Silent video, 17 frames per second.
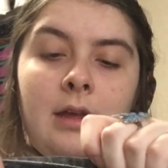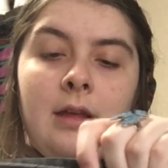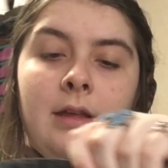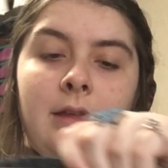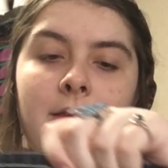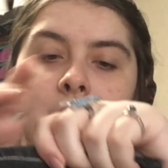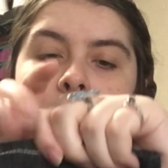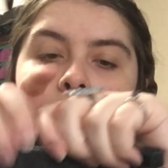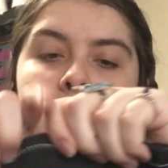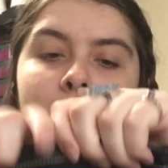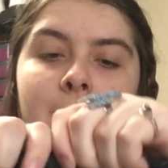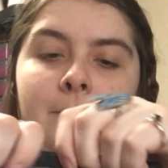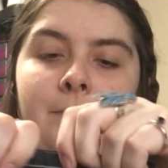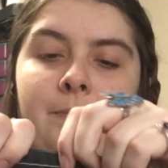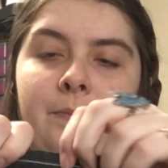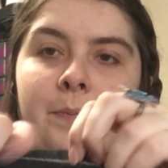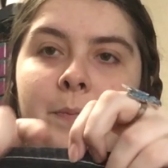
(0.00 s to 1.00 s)
So
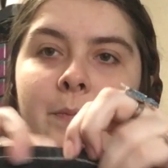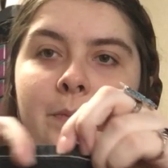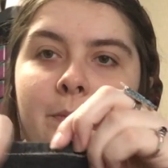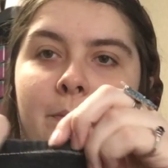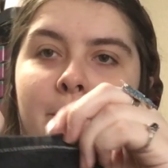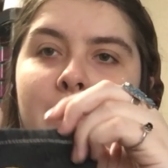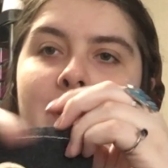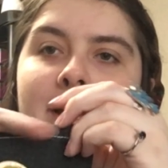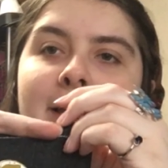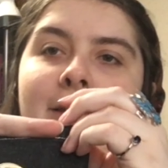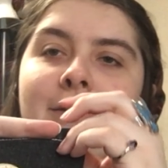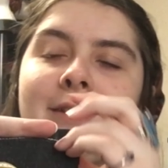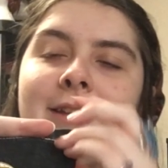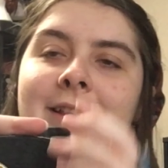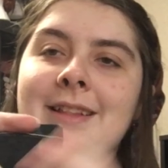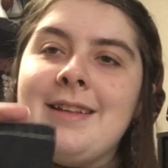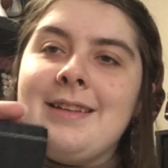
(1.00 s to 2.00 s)
by
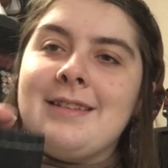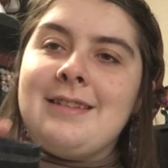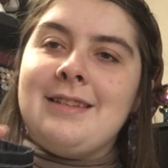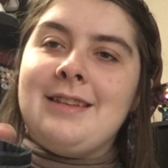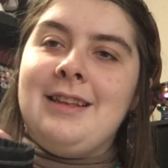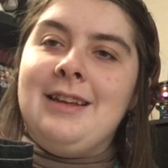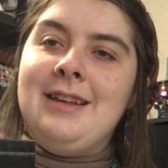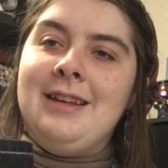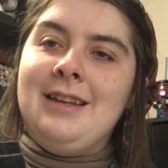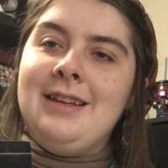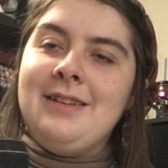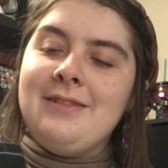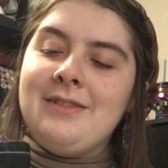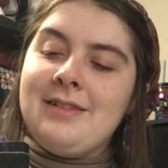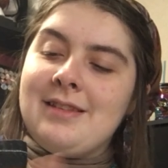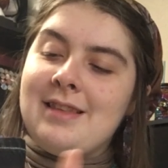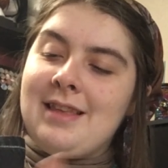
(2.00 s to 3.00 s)
using this,
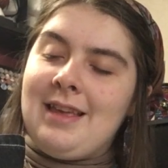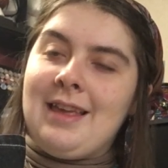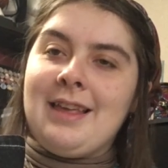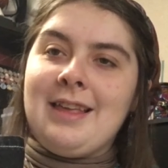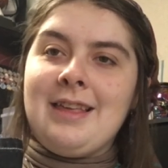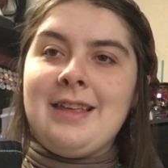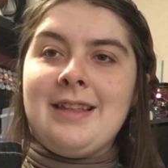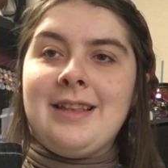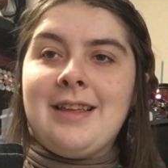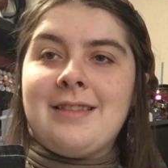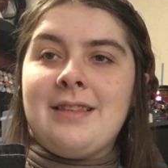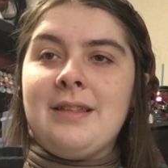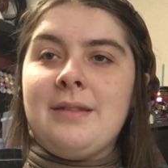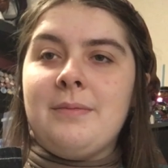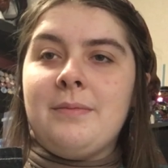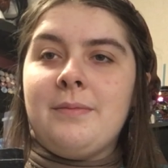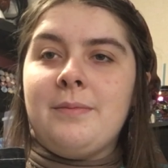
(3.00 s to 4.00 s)
it's like, it
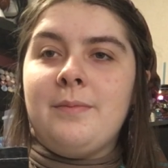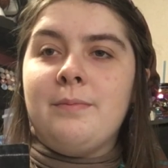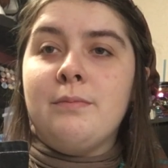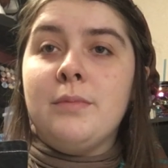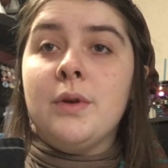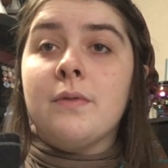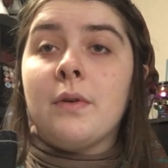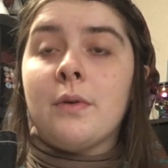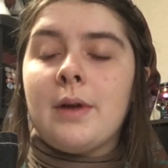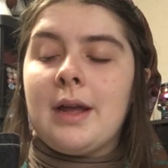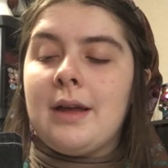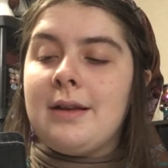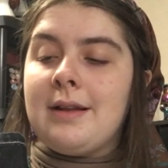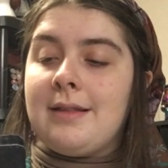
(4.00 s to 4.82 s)
doesn't move around.